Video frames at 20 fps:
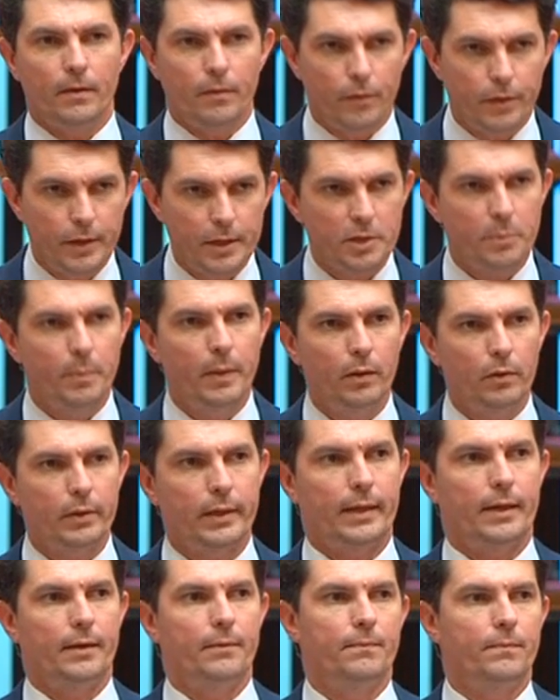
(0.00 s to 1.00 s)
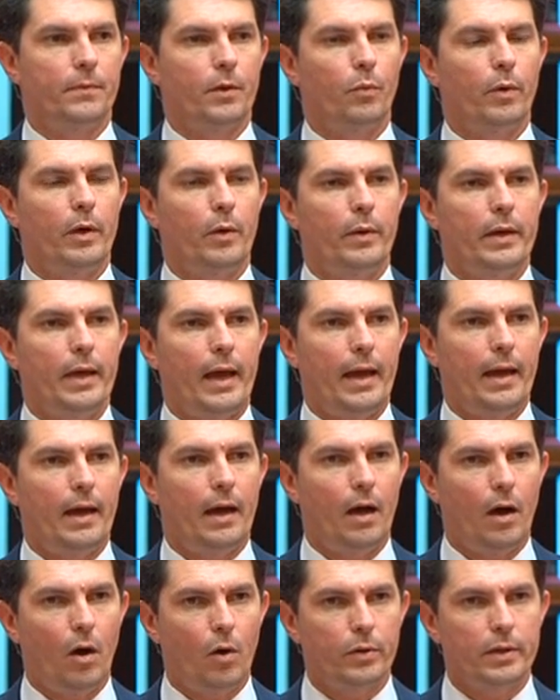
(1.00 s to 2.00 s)
This building, where we are
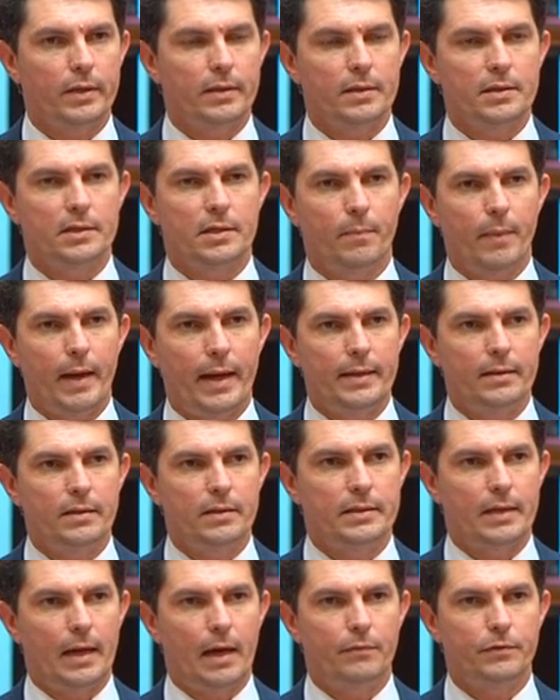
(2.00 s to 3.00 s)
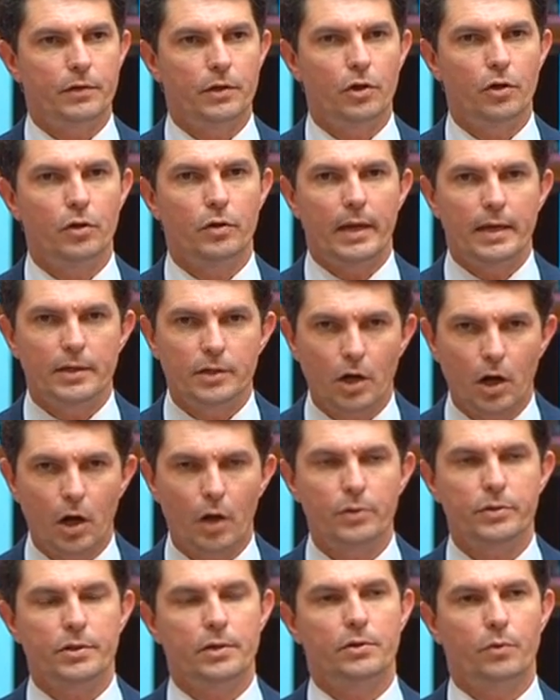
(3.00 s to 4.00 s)
holding this debate this afternoon, is
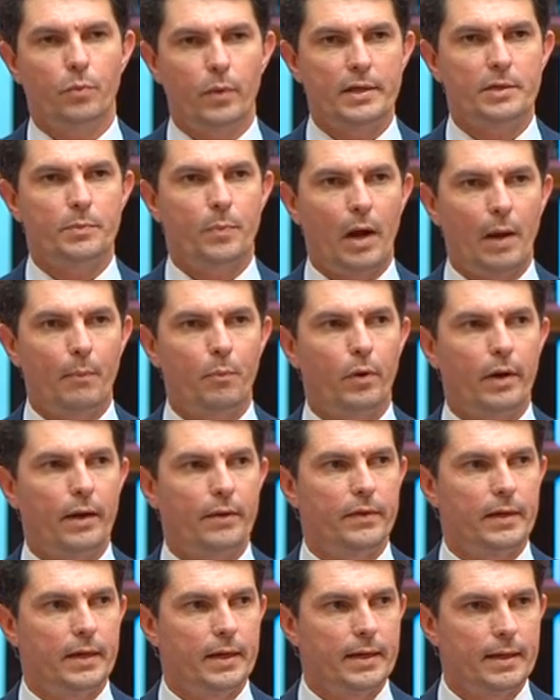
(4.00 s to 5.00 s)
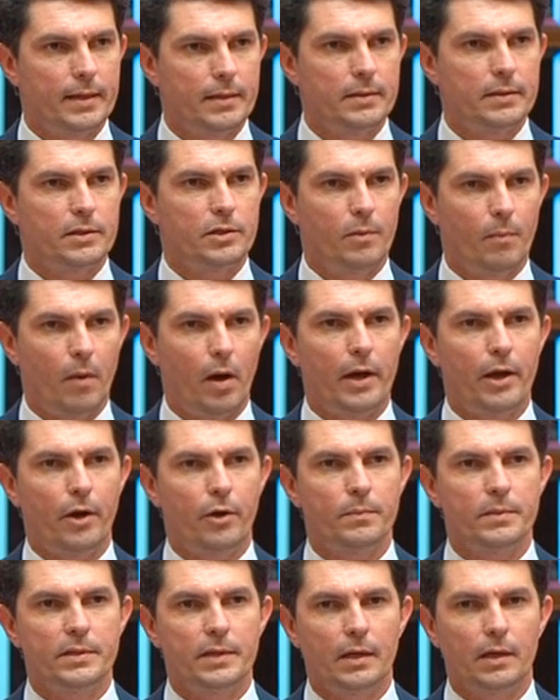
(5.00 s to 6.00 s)
closer to West Papua than it is to my
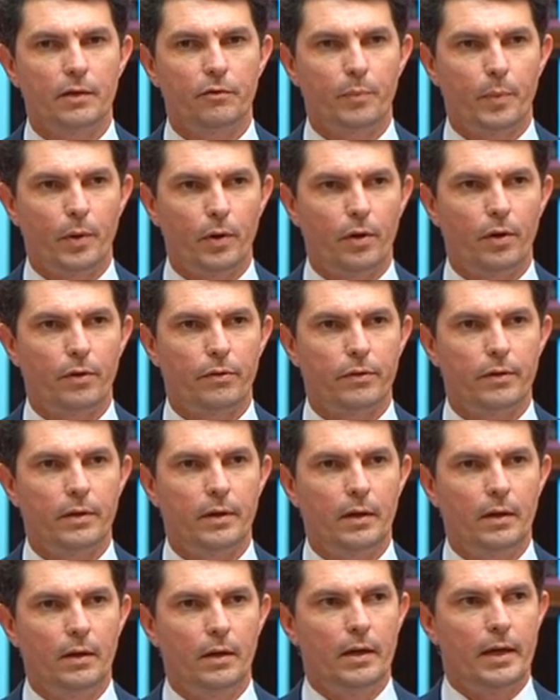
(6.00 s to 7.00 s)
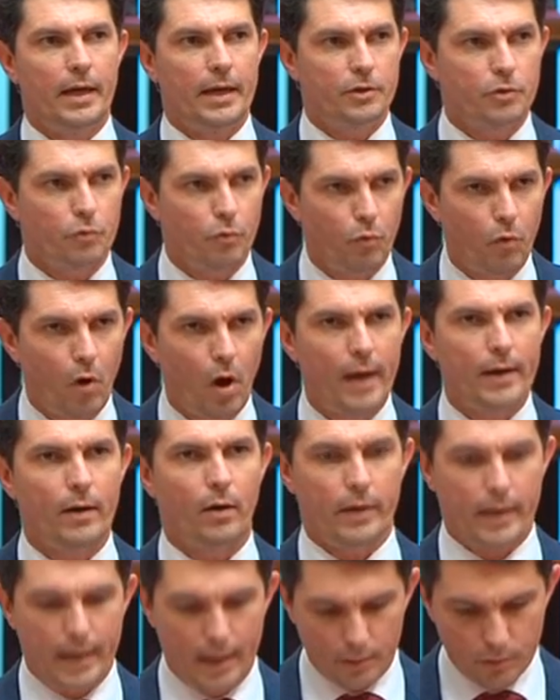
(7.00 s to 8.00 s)
home city of Perth. It's right
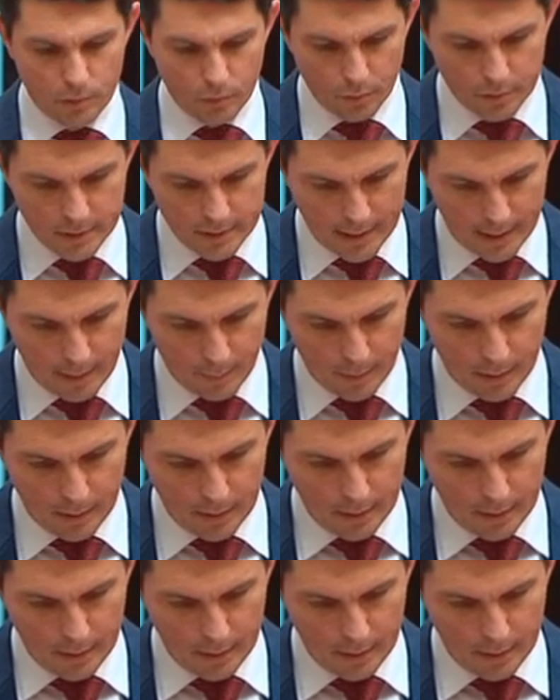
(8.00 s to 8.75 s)
on our doorstep.